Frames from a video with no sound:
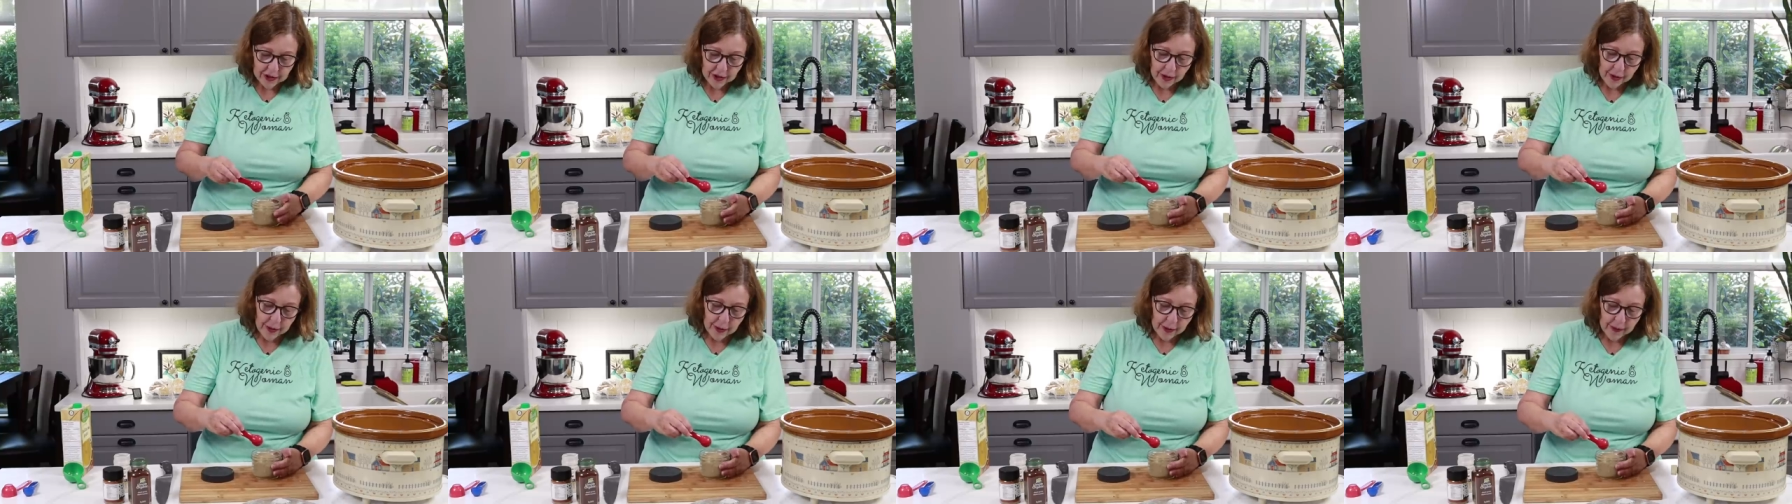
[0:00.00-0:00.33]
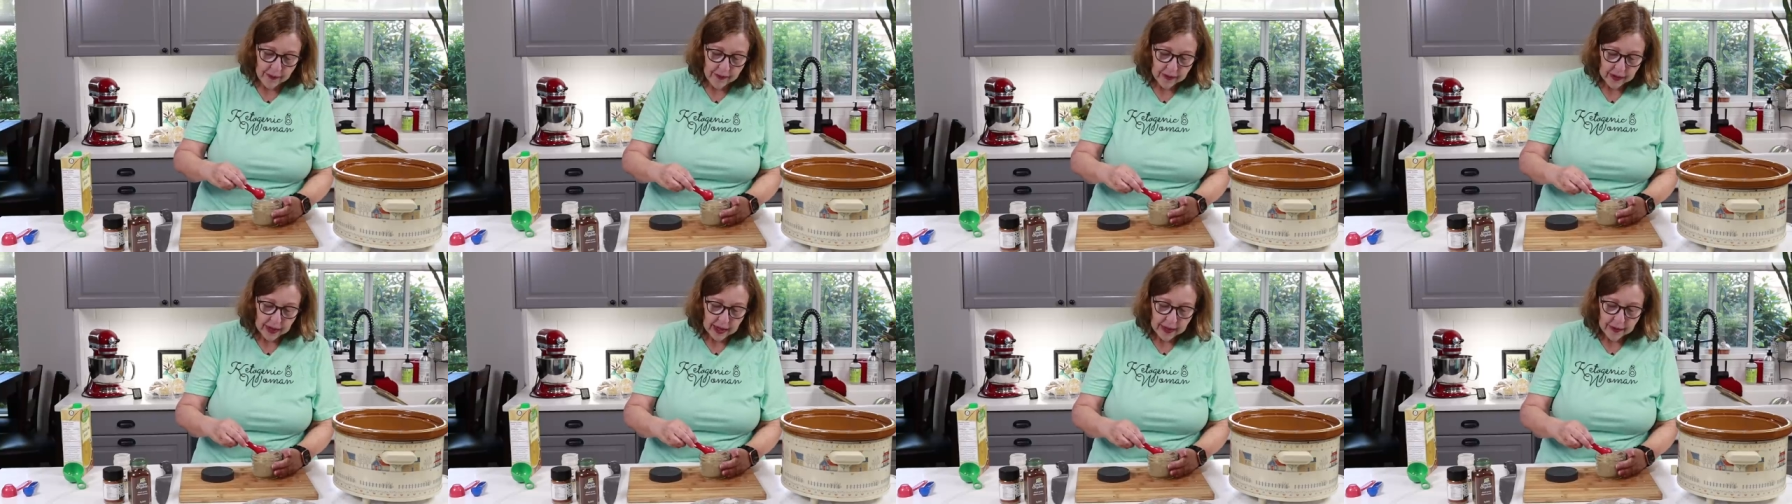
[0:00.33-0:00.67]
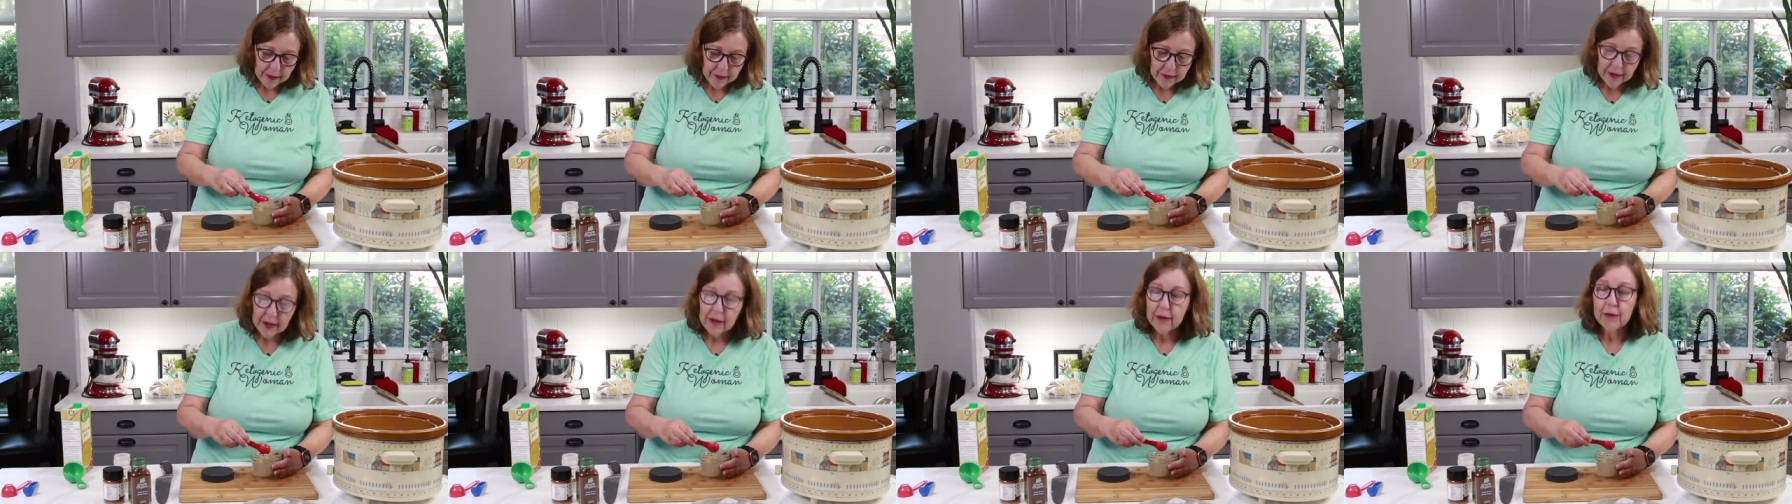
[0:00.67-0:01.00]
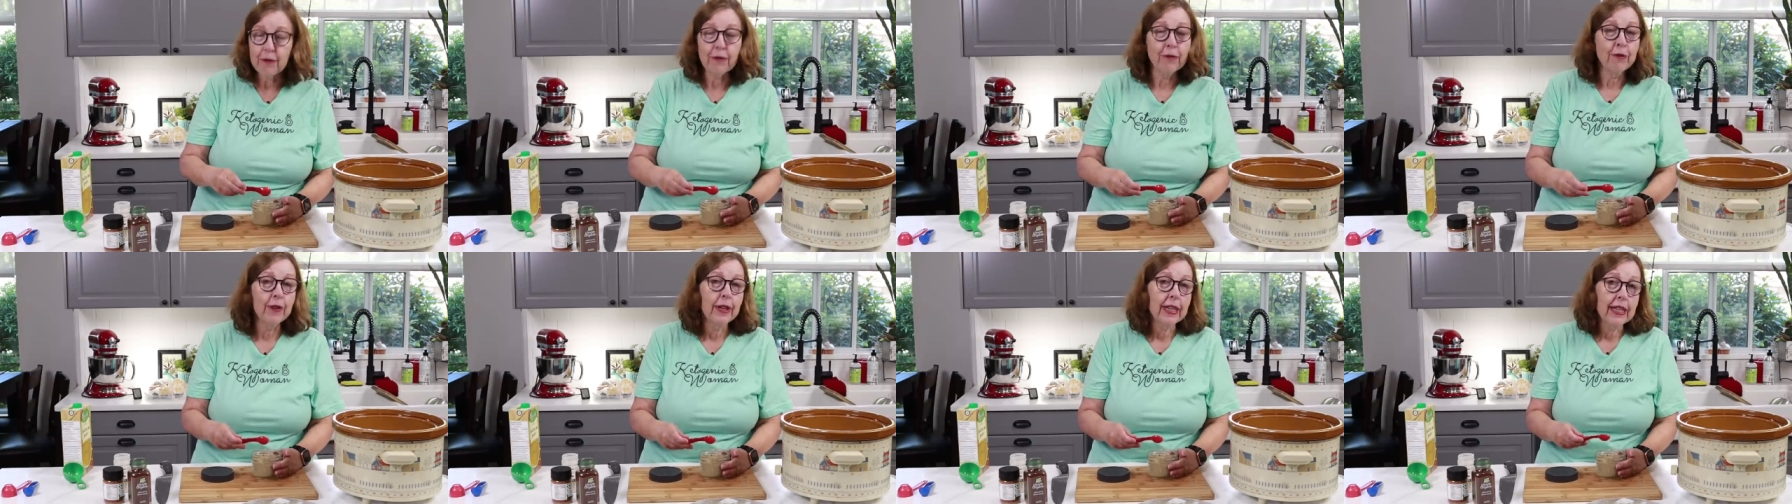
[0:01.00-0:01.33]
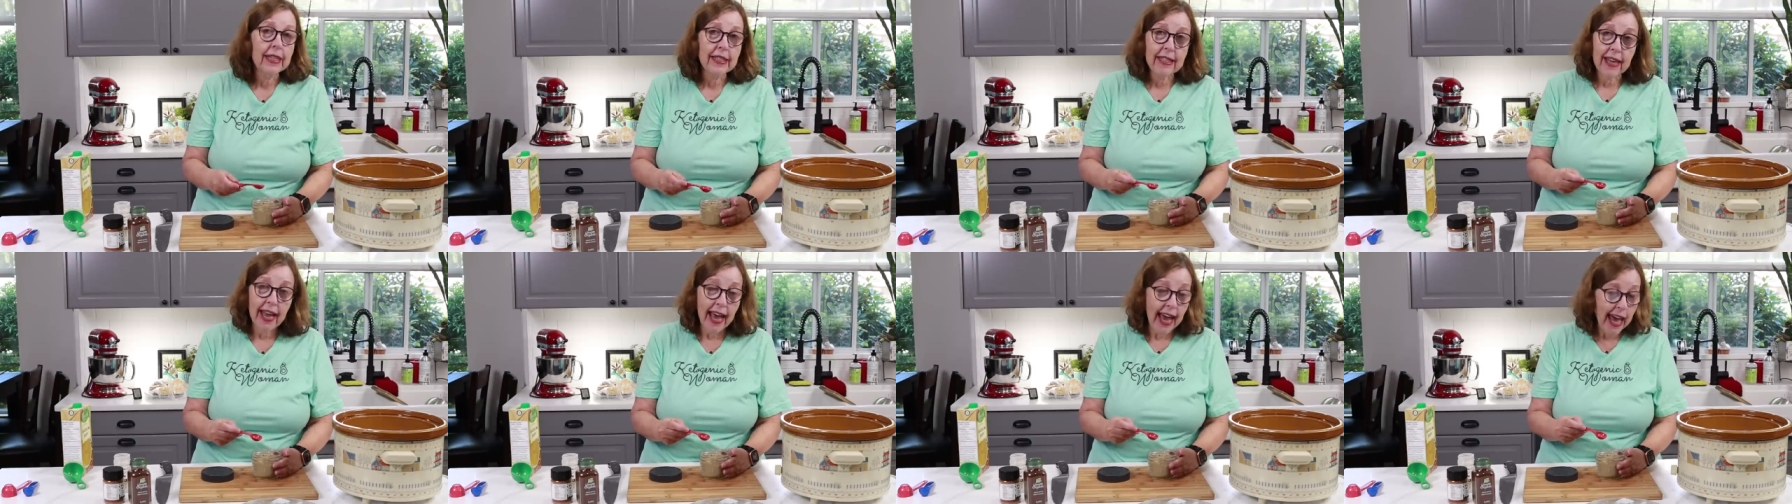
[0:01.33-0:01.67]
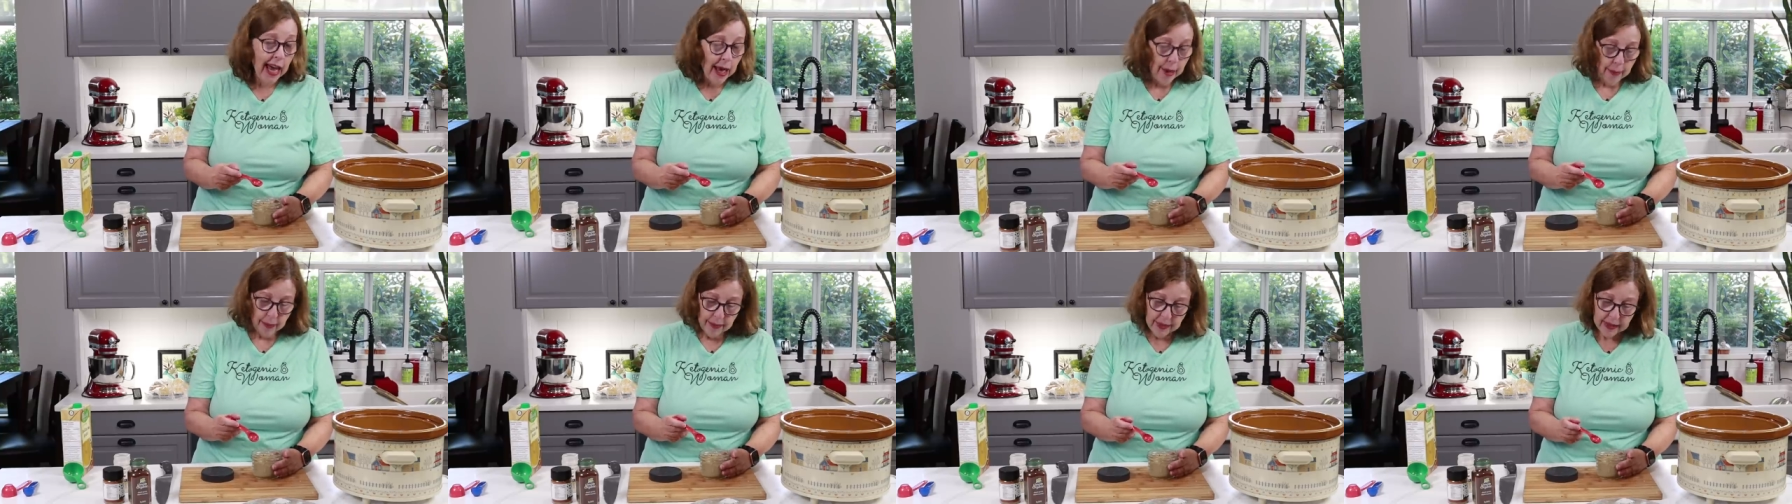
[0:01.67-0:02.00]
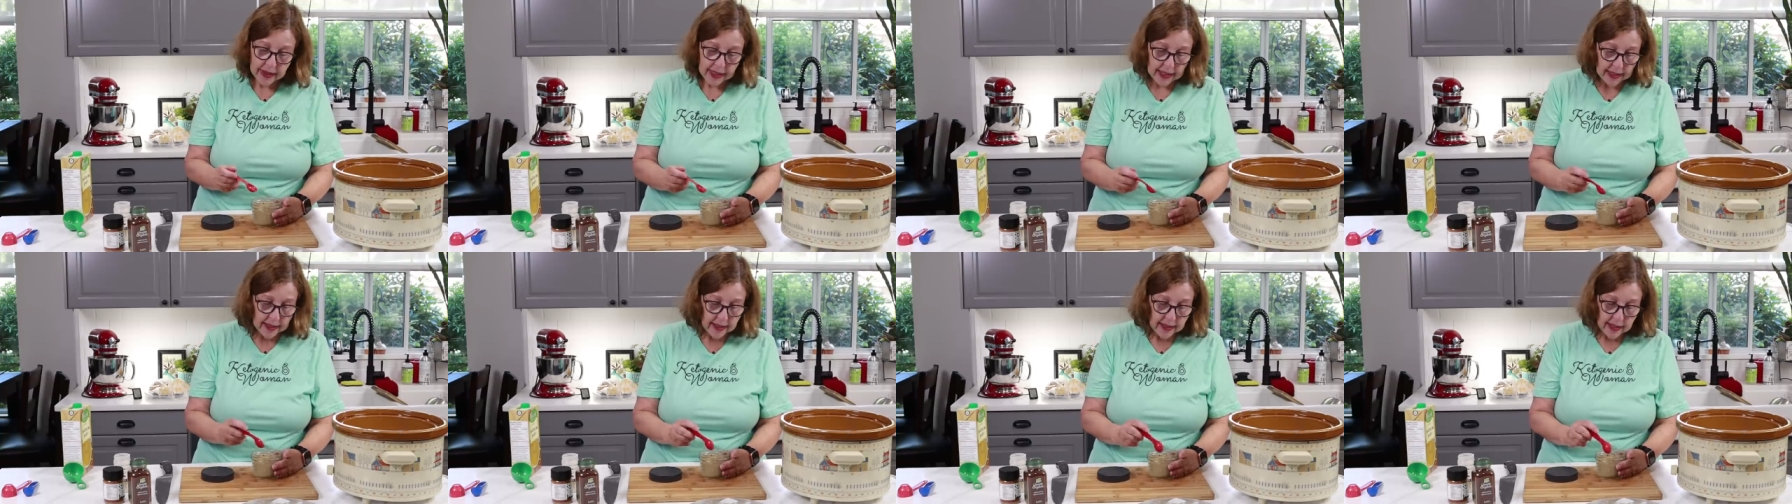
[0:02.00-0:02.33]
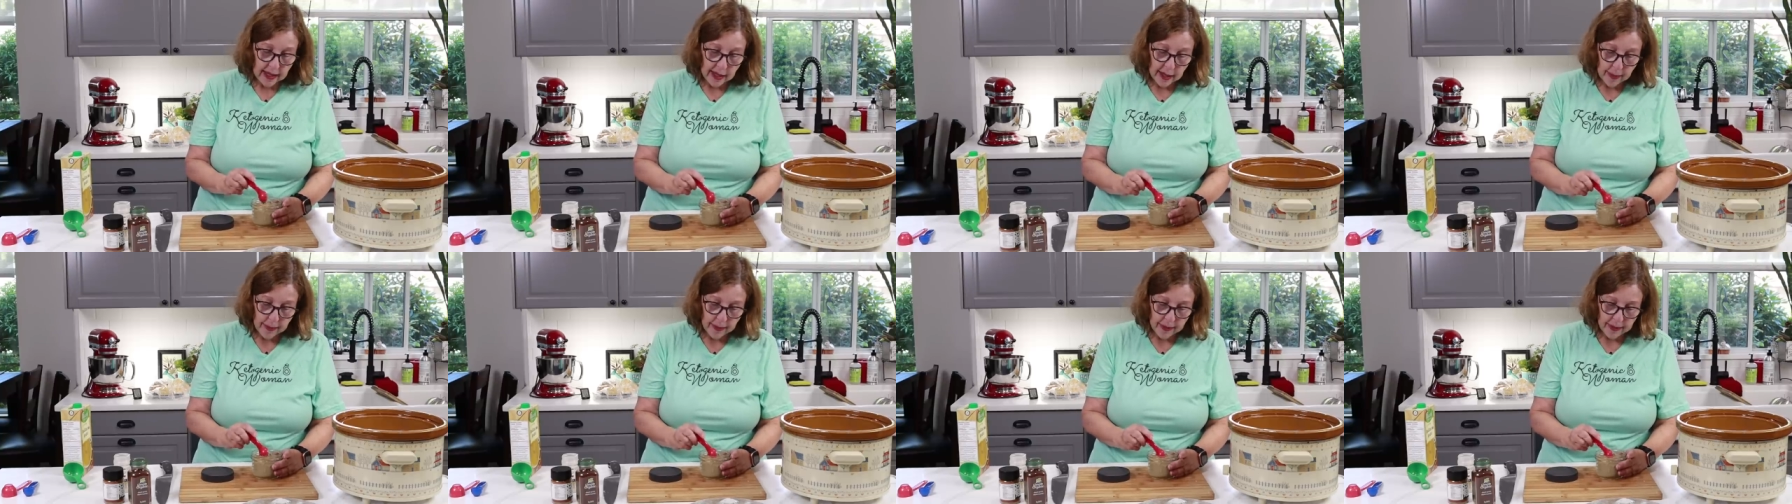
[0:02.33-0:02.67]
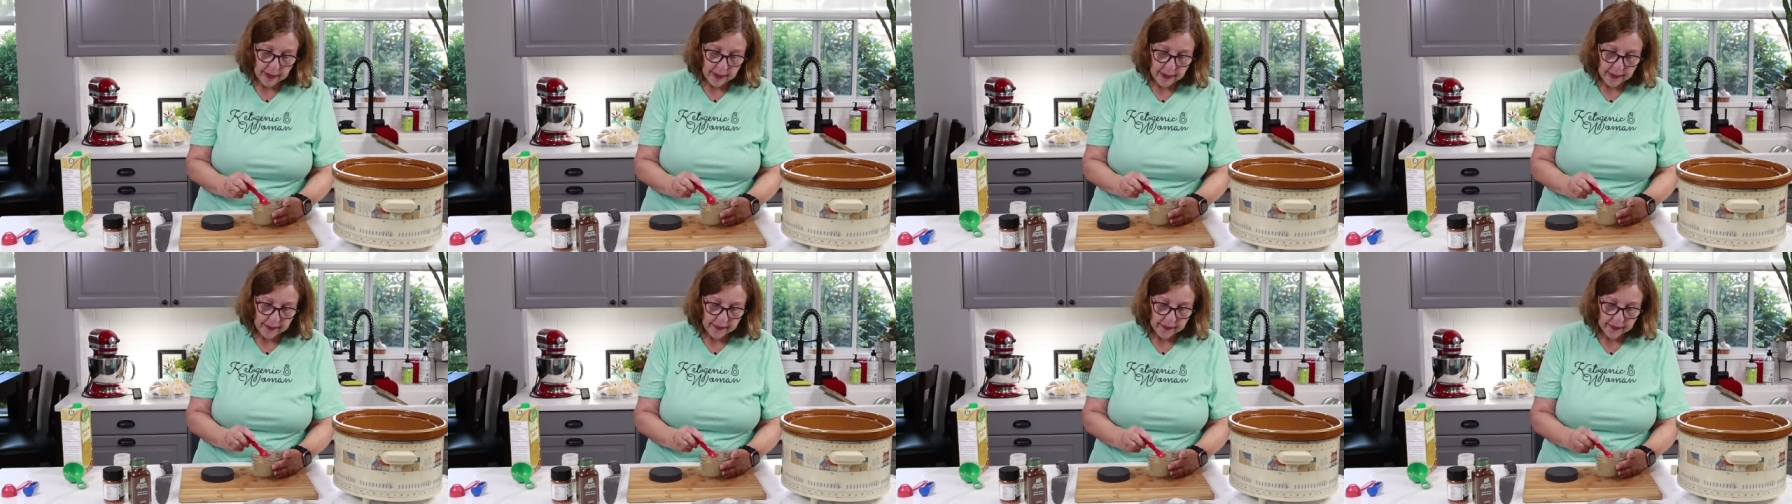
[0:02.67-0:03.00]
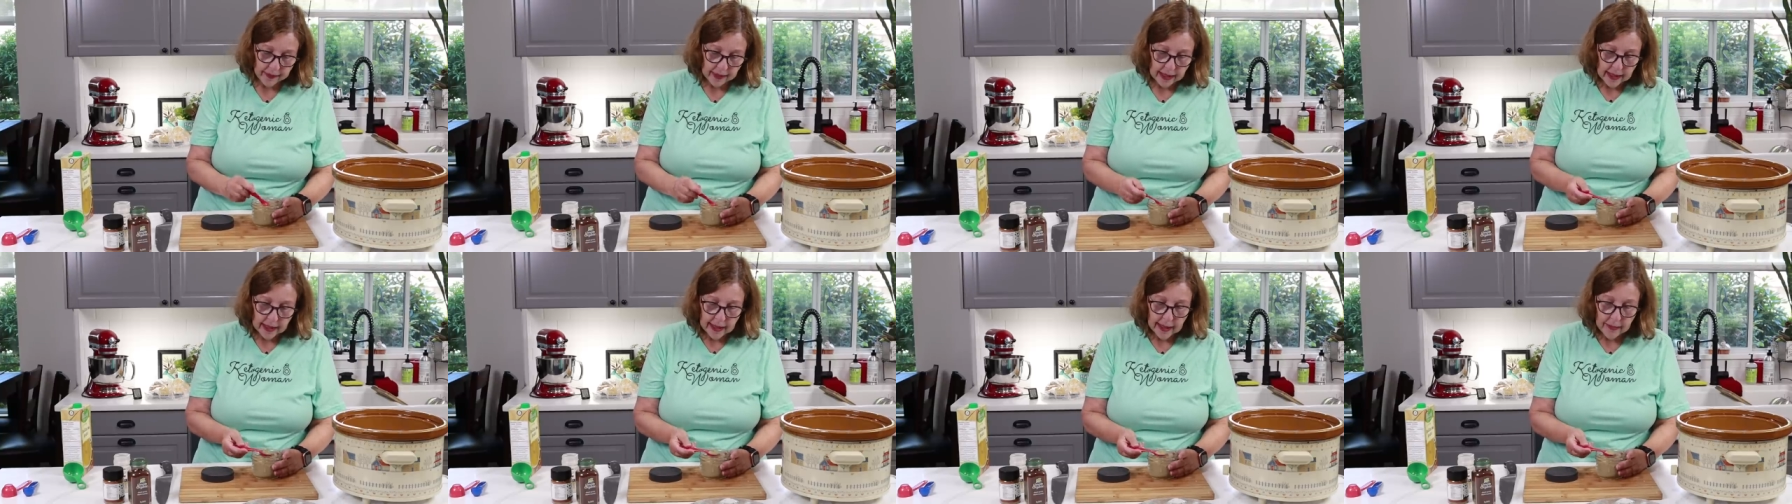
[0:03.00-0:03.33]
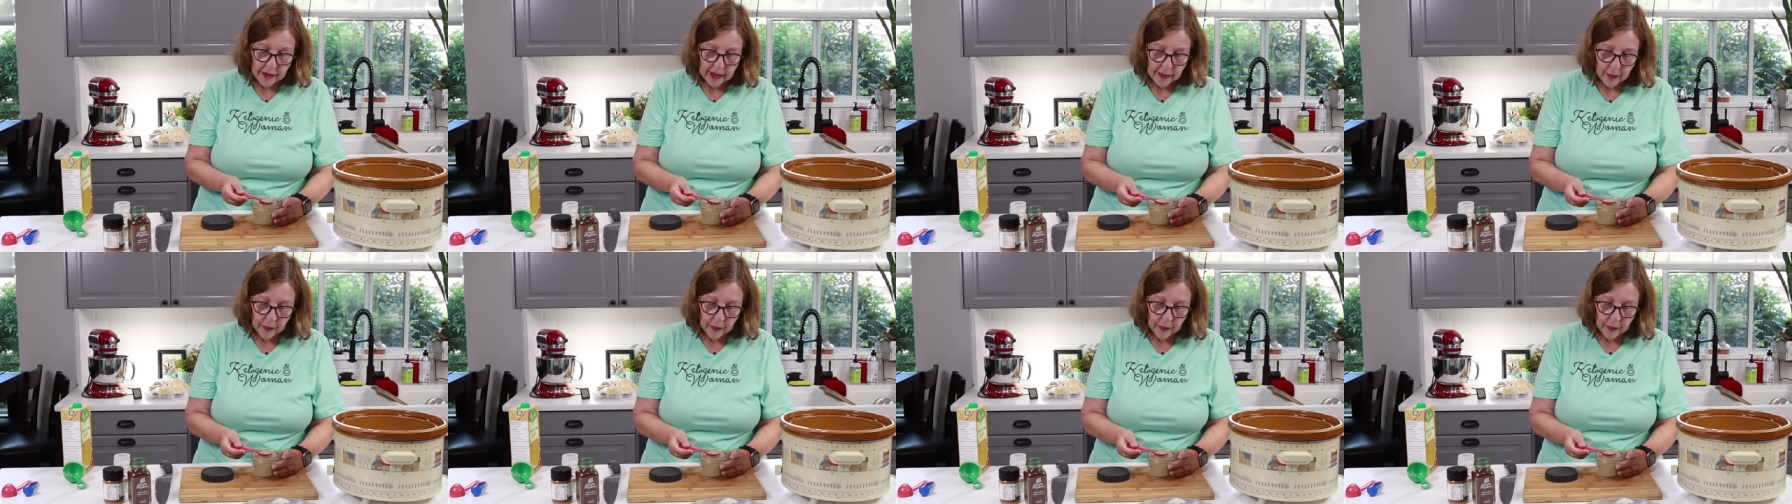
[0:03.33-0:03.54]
So feel free to amp this up. I'm